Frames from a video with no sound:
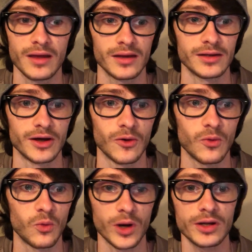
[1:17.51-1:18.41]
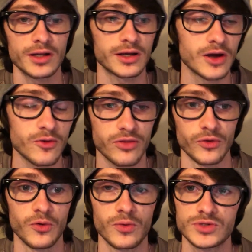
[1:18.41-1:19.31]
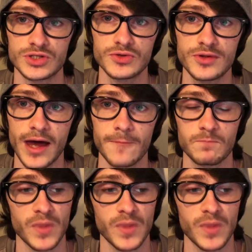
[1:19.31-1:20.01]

Where are you going to go through to do that?